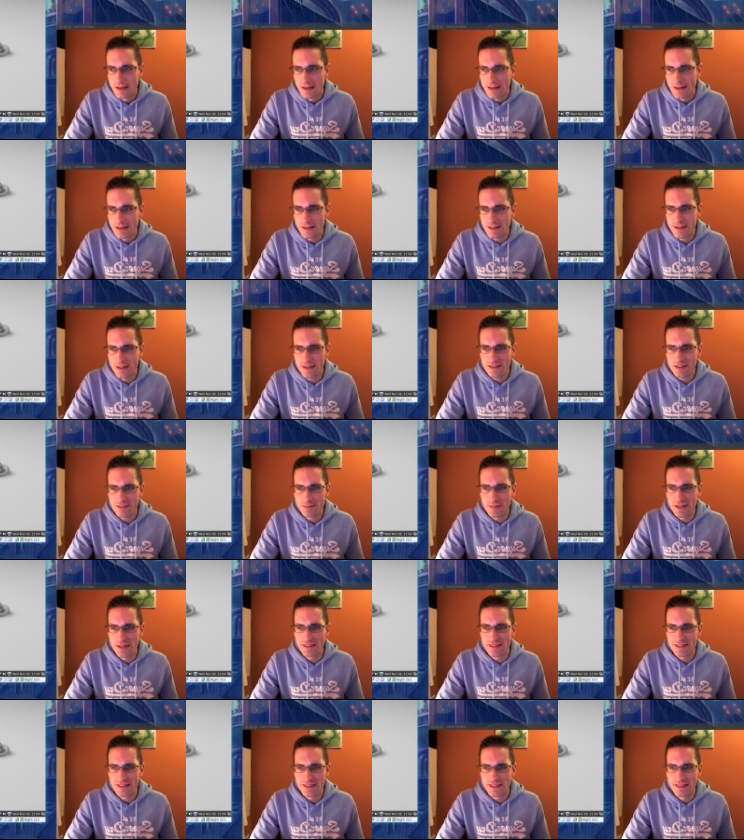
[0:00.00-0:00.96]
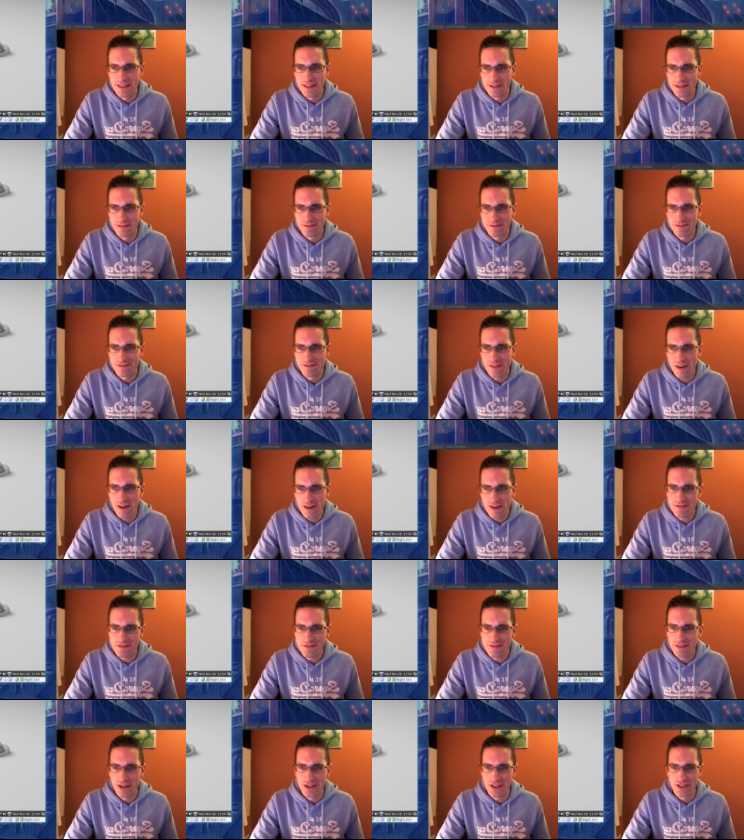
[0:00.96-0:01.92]
Now, Linux Mint did a very
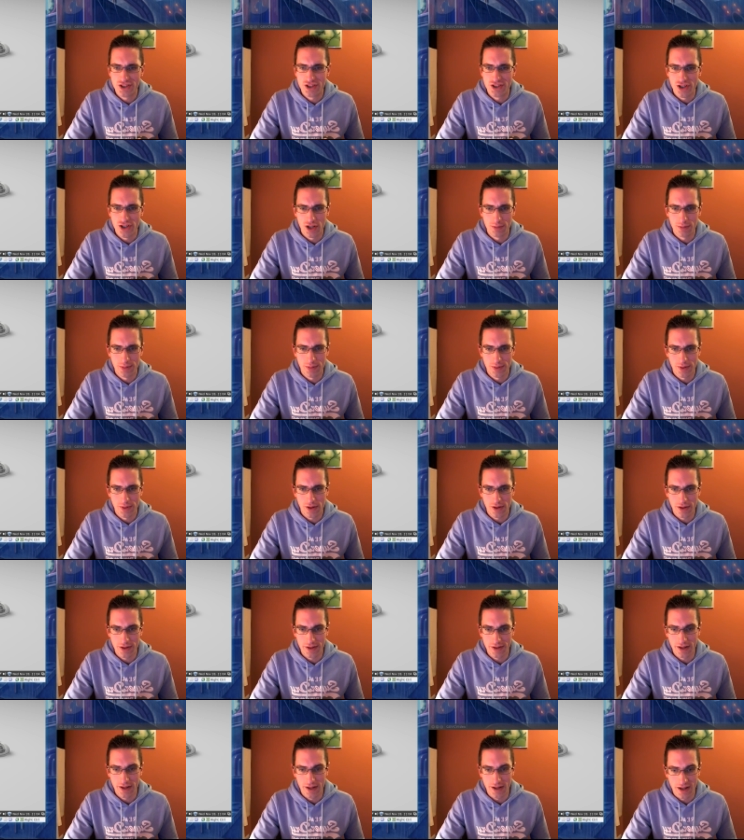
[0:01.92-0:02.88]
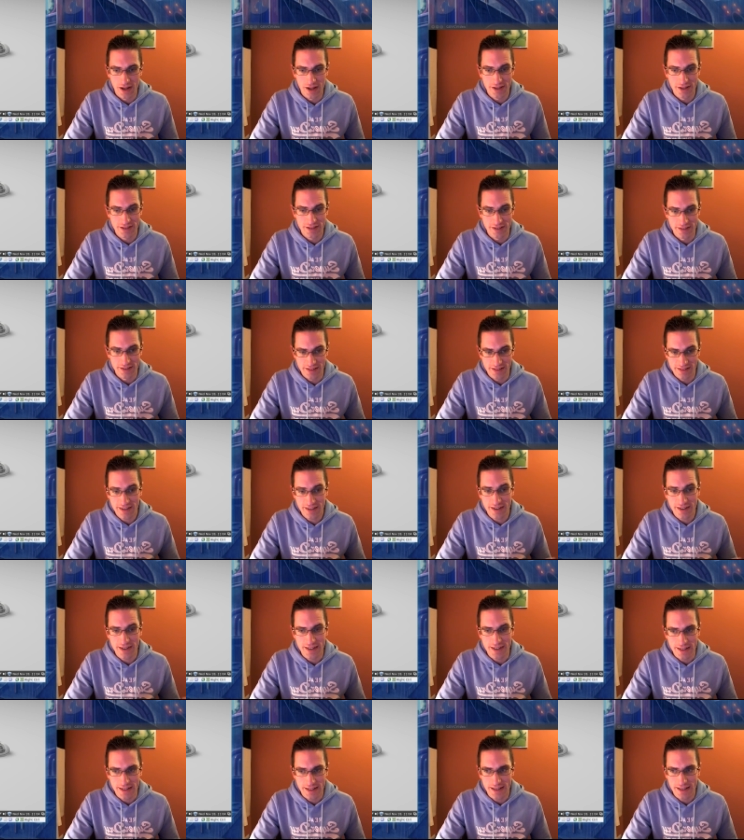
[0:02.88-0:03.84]
fine job on art and
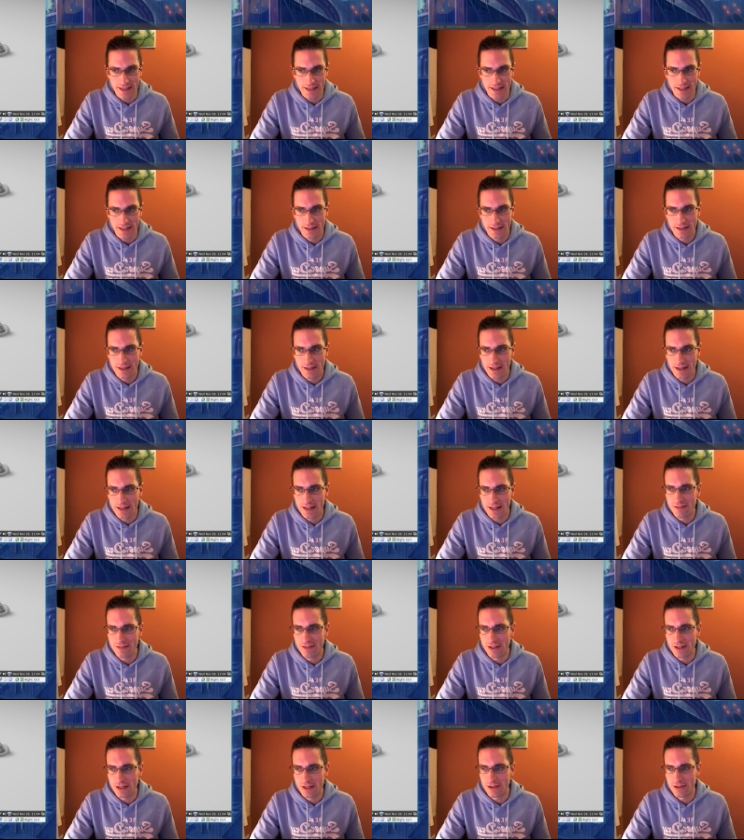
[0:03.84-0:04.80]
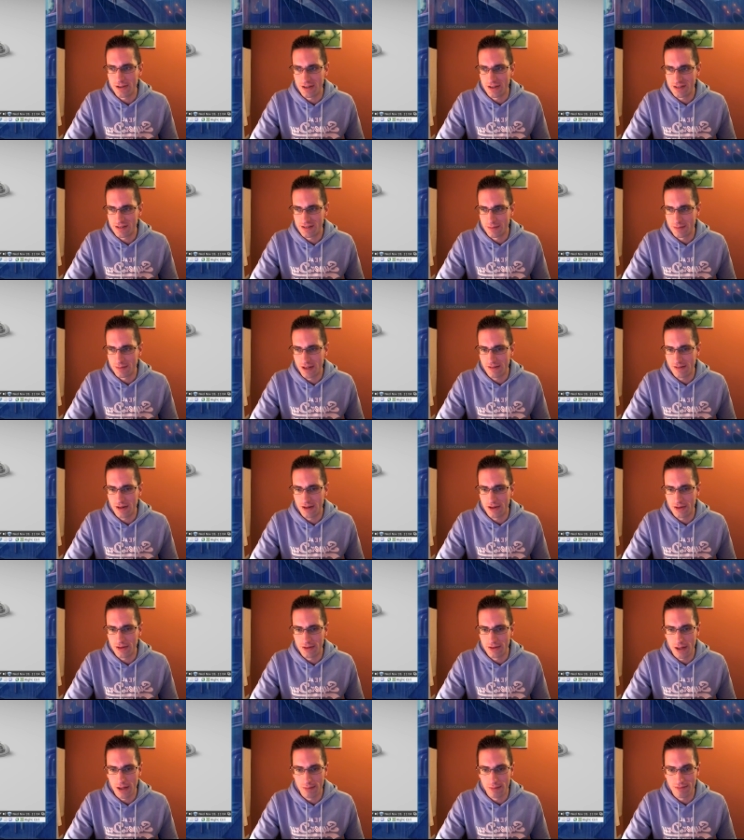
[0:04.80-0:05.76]
design here, and they've included some of their
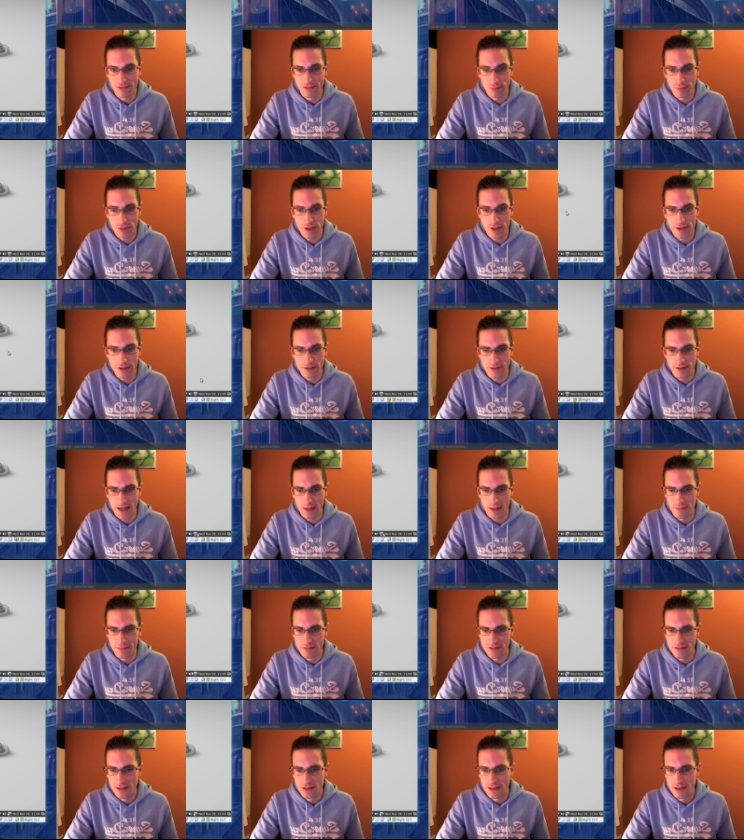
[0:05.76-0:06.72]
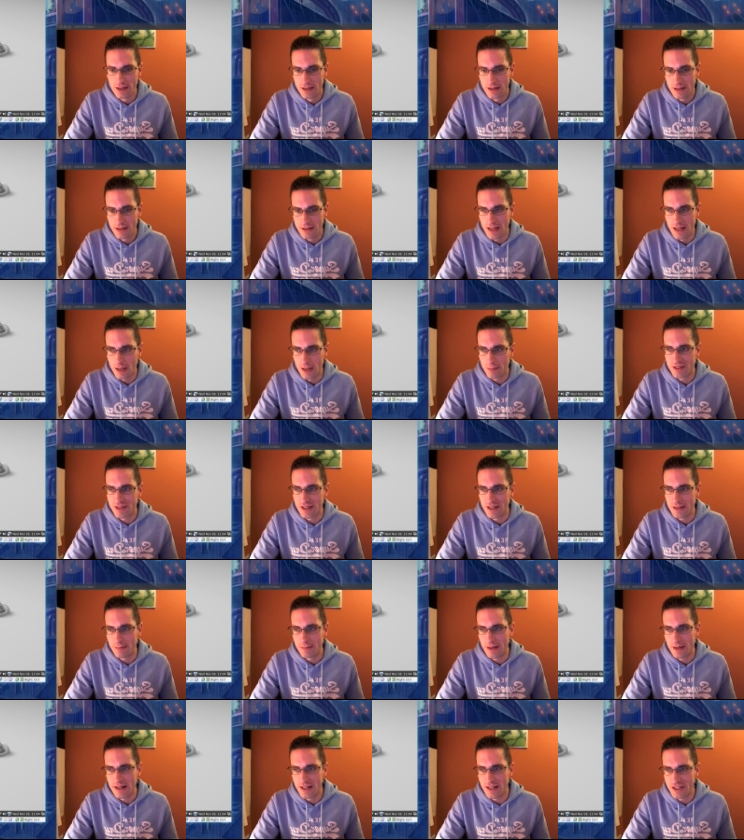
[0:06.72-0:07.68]
own helpful programs. The
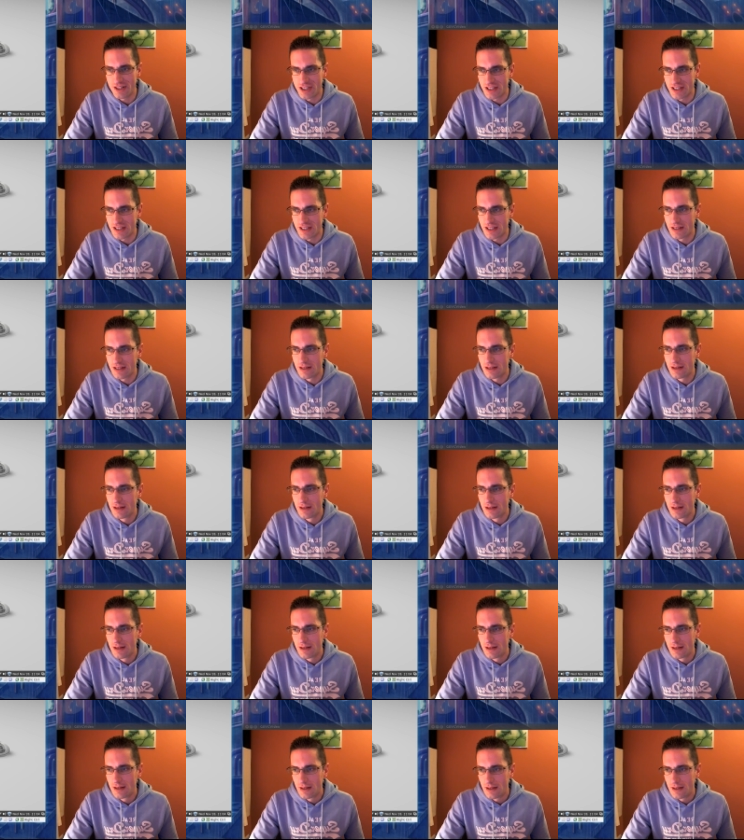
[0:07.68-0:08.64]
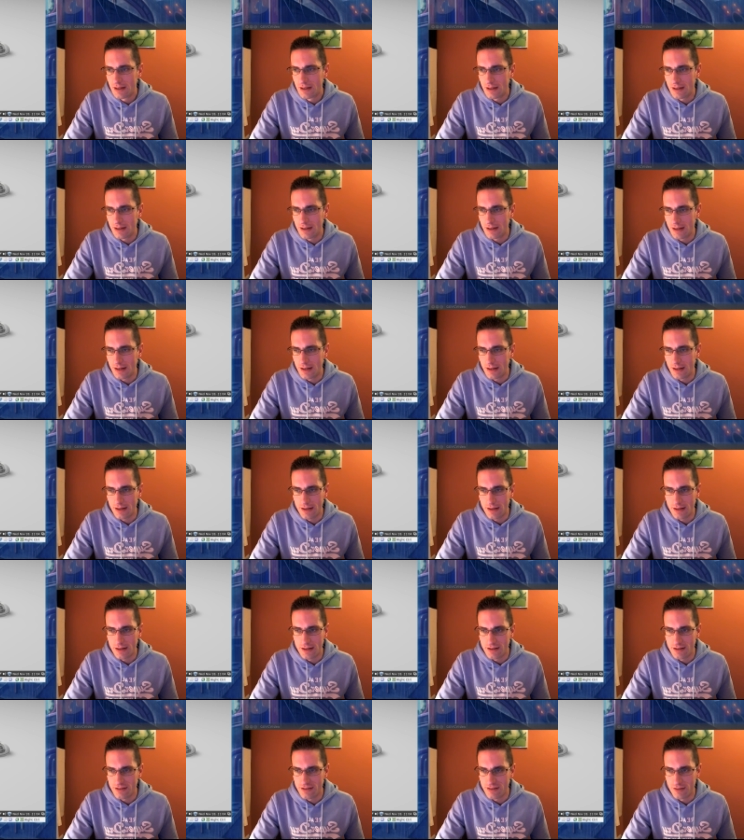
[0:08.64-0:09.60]
Update Manager,
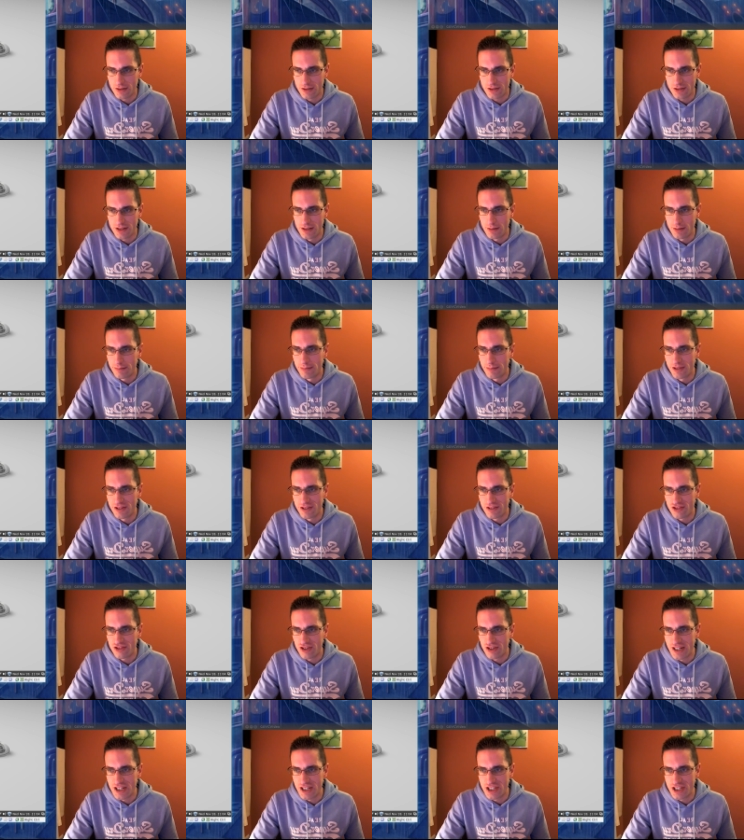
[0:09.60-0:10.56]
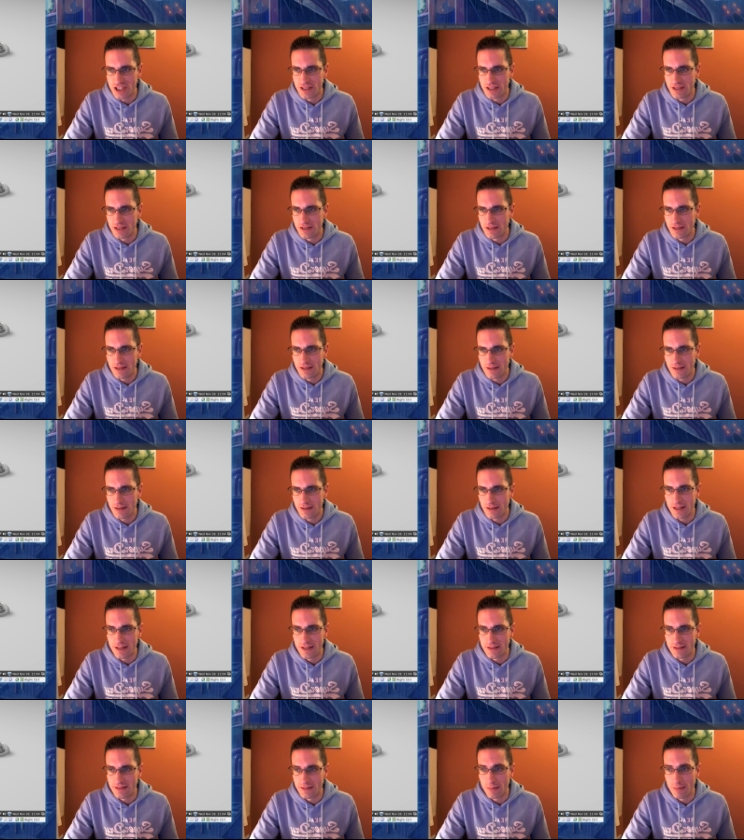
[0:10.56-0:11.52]
uh, let's look at administration,
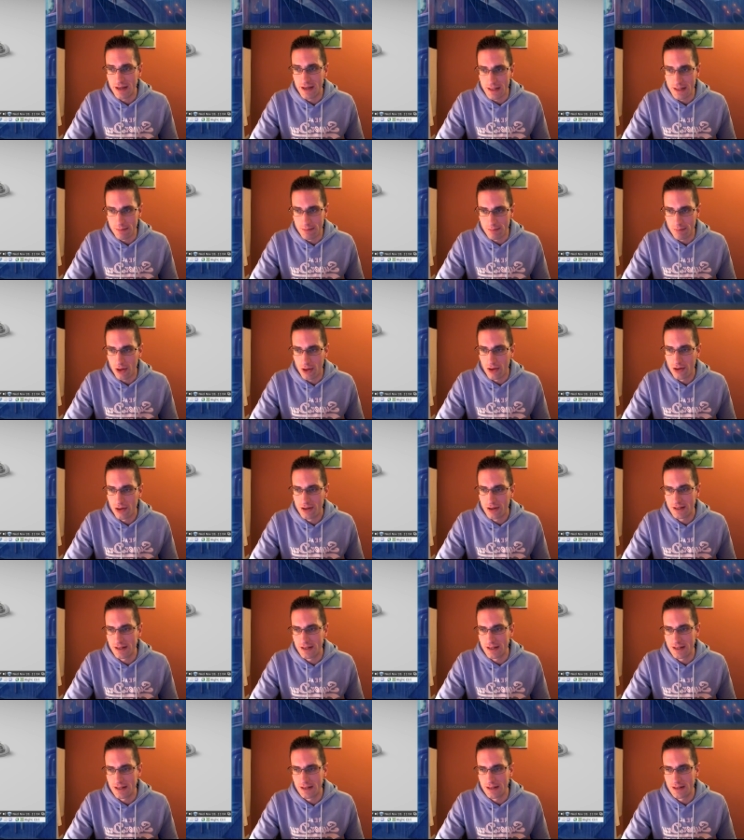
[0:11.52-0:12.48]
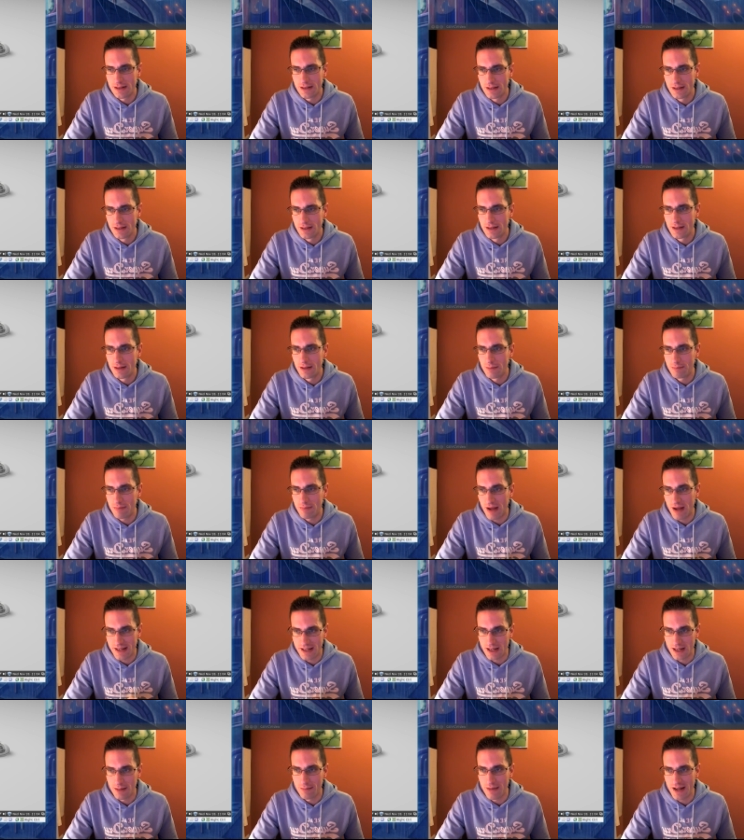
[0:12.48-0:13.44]
like Domain Blocker,
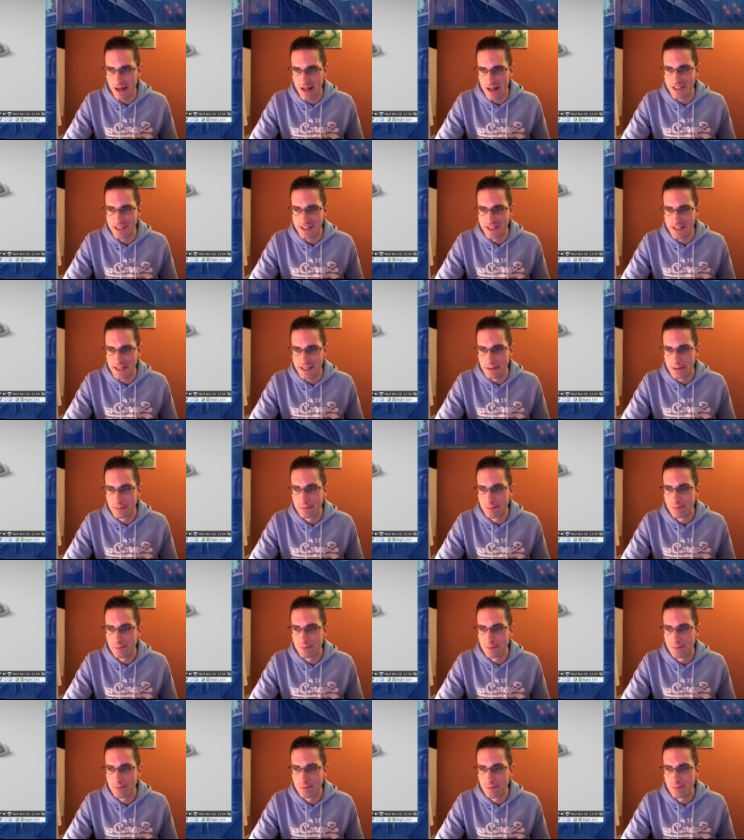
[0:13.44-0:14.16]
Backup Manager.